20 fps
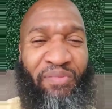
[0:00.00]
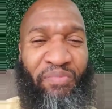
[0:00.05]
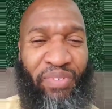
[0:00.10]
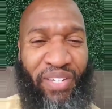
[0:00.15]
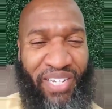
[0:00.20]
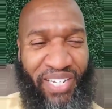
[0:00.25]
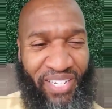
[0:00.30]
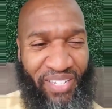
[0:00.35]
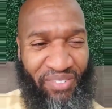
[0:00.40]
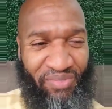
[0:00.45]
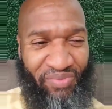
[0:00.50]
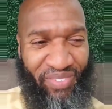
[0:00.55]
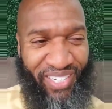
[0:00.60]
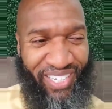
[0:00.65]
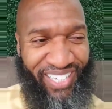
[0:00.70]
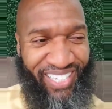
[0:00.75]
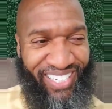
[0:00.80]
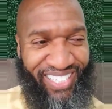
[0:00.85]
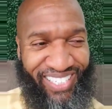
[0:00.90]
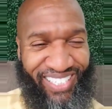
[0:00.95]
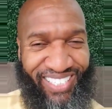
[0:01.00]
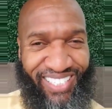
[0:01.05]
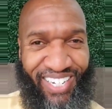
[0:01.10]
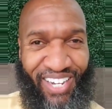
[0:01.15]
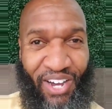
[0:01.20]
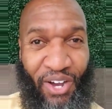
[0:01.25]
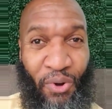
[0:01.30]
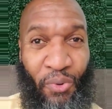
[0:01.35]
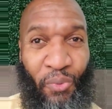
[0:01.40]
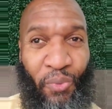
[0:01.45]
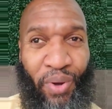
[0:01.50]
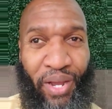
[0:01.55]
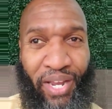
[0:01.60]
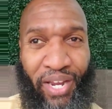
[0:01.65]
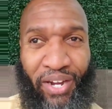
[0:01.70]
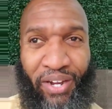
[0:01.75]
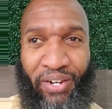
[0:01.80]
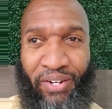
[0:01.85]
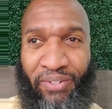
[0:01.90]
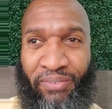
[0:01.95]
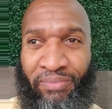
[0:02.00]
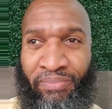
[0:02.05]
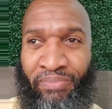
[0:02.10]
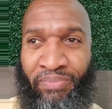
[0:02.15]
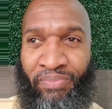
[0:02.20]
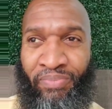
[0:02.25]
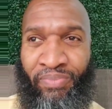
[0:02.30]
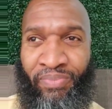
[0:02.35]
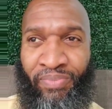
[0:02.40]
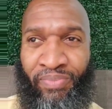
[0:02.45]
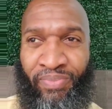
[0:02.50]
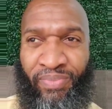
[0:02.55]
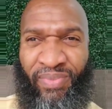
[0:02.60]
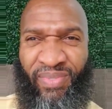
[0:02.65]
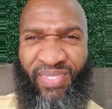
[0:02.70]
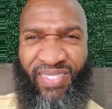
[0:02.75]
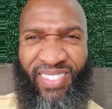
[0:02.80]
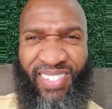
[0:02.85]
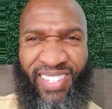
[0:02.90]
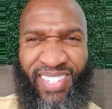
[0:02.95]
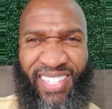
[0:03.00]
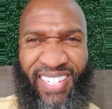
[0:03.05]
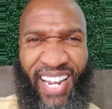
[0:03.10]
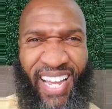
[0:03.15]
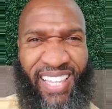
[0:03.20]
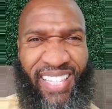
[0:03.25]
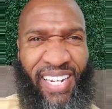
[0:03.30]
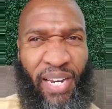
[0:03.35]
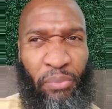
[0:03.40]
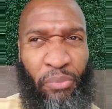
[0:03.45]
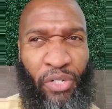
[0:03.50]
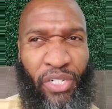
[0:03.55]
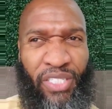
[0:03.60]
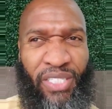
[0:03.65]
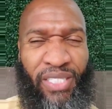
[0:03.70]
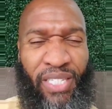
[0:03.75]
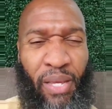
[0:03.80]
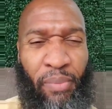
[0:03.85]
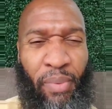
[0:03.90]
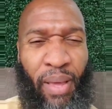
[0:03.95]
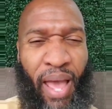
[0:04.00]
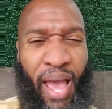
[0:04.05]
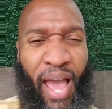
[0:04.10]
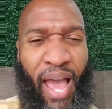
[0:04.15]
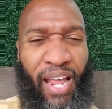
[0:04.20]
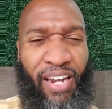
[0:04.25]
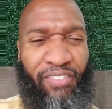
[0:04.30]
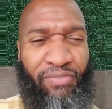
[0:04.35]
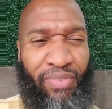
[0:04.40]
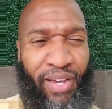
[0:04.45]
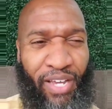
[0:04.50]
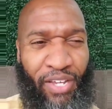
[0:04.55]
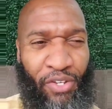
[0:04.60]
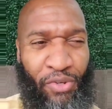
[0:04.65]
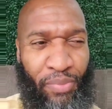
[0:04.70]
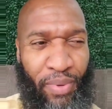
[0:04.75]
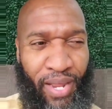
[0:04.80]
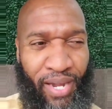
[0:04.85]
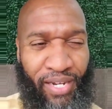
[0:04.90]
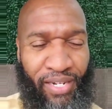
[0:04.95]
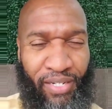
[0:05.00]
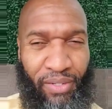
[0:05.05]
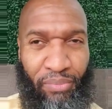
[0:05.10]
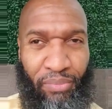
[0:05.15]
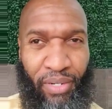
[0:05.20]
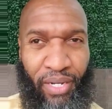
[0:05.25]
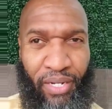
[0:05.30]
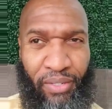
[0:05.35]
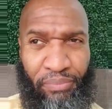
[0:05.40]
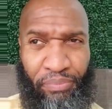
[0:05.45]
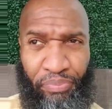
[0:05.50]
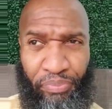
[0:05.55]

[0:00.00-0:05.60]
being aware, not that I'm going to step out of my humanity, but